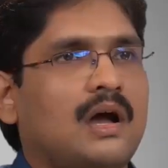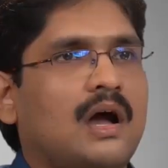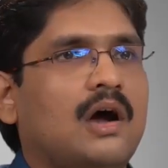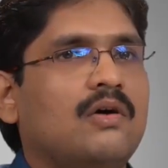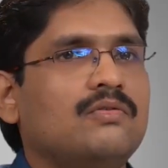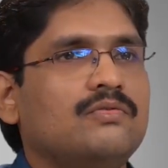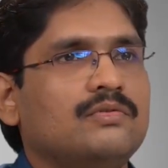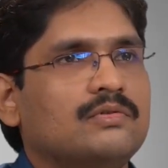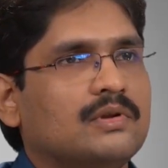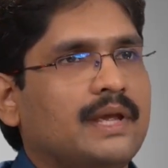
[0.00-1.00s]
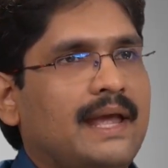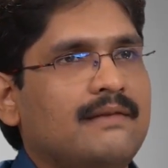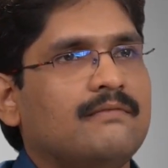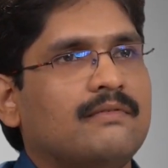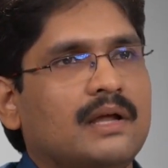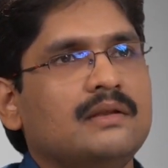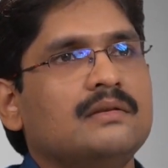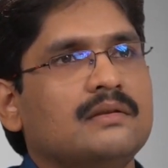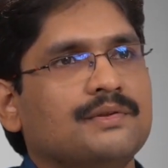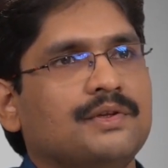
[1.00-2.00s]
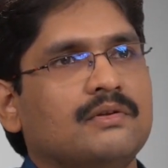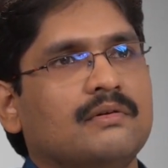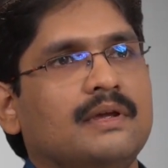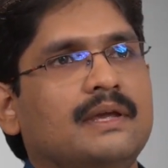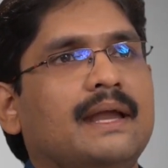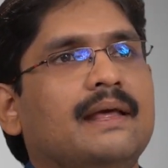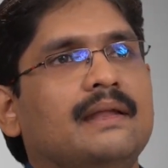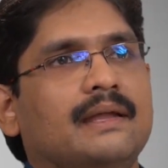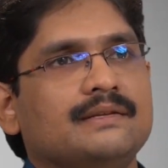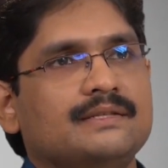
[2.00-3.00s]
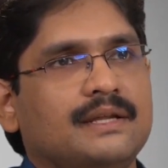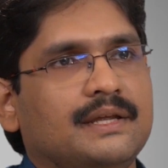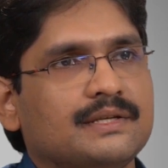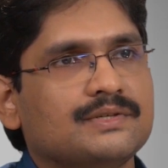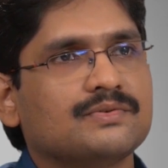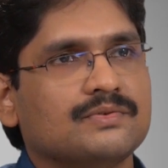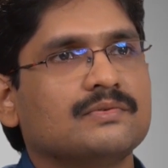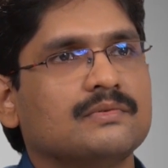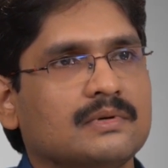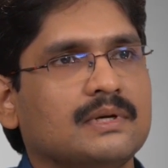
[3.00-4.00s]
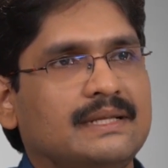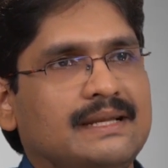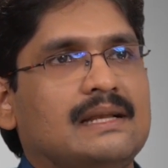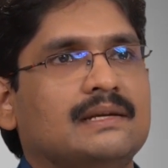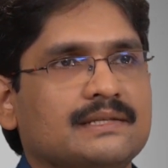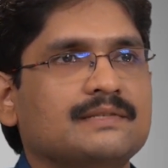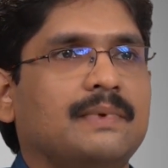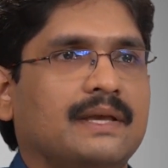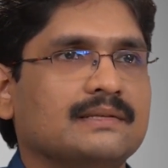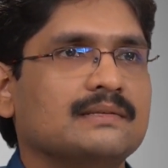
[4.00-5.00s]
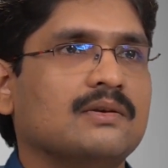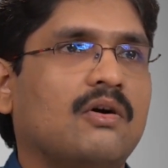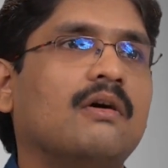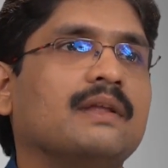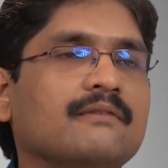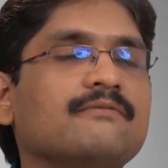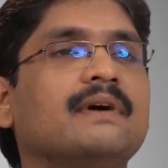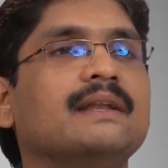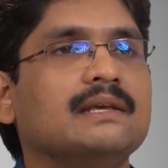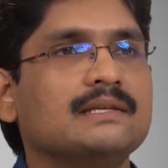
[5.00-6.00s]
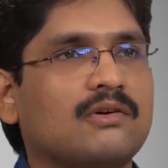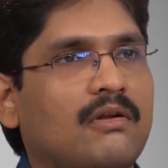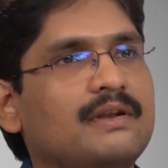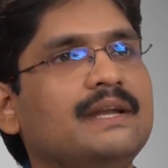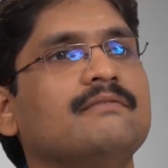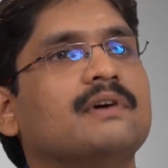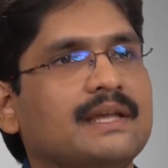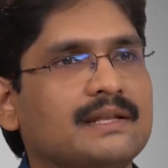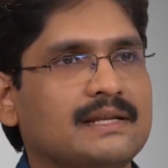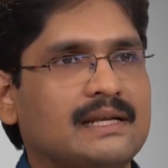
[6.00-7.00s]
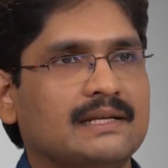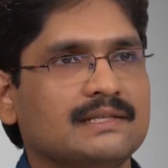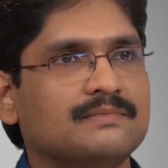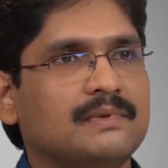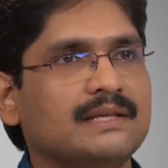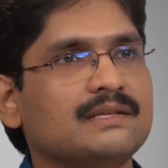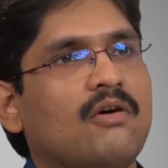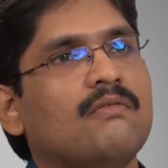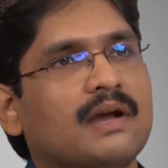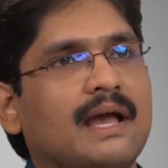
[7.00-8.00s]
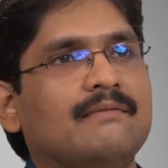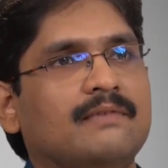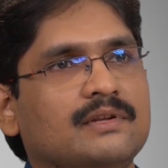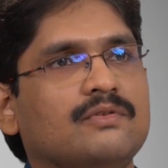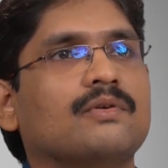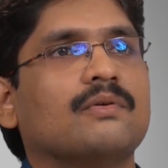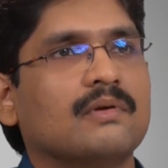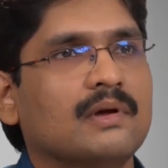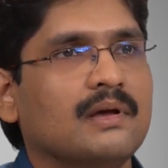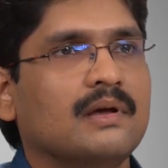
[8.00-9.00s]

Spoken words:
How can one, you know, get an entry into the analytics space? Or if one is already working in the analytics space, how can one grow?